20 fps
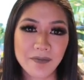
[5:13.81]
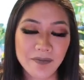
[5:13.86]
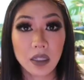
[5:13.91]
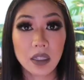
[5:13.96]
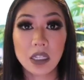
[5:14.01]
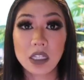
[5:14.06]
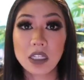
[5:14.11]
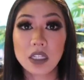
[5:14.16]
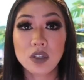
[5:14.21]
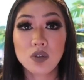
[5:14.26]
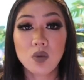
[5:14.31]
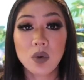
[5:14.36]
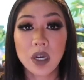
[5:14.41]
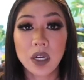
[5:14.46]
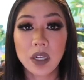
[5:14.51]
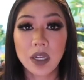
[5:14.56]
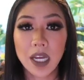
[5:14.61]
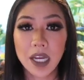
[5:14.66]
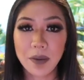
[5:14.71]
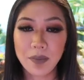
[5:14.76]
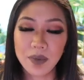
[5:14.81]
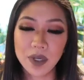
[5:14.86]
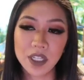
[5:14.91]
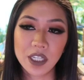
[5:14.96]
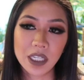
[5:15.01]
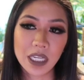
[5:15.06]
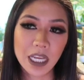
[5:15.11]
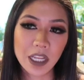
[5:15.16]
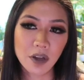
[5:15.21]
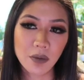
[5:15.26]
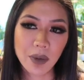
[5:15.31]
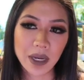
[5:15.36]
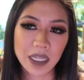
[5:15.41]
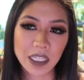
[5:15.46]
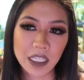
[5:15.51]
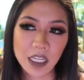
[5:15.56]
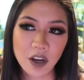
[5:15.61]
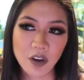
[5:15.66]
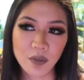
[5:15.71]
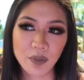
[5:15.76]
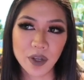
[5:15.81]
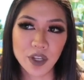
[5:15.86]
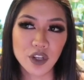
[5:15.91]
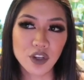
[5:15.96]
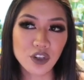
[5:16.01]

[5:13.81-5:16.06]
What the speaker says: This is one I put together myself, but